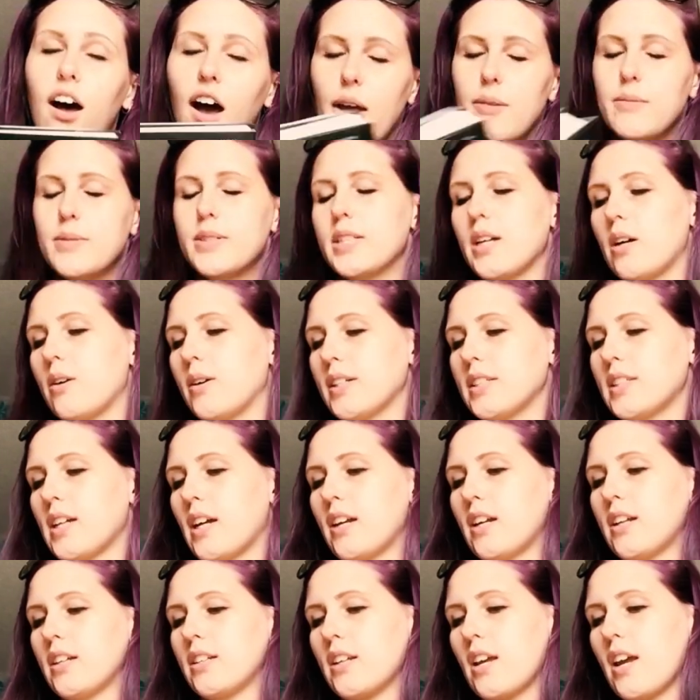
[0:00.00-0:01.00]
I'm so
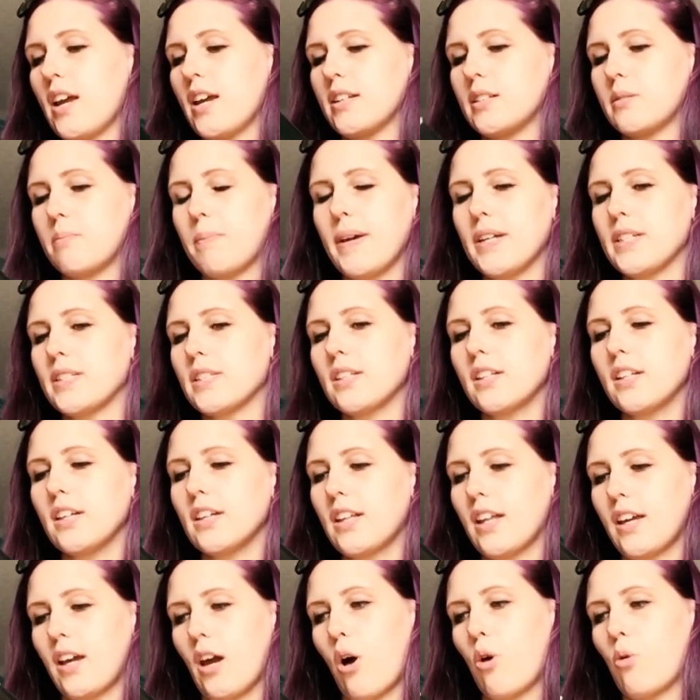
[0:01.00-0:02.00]
excited. It's basically
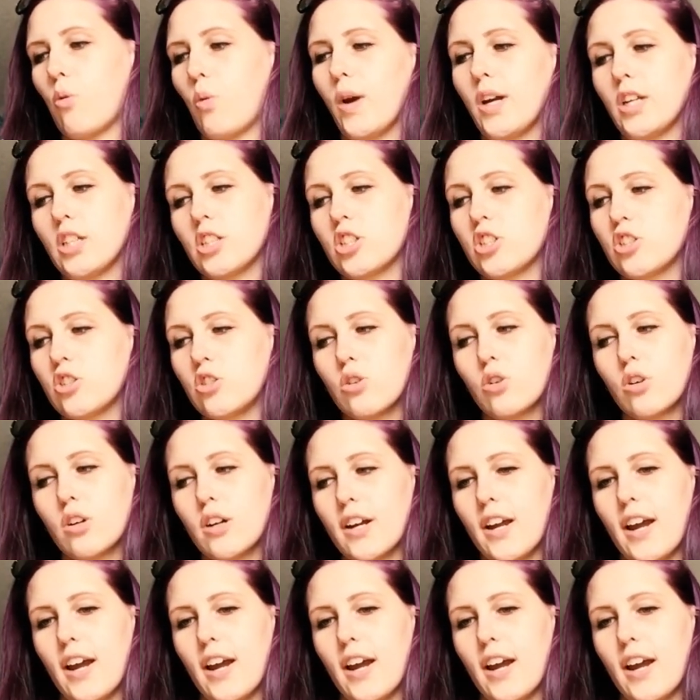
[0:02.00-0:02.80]
like a witch story,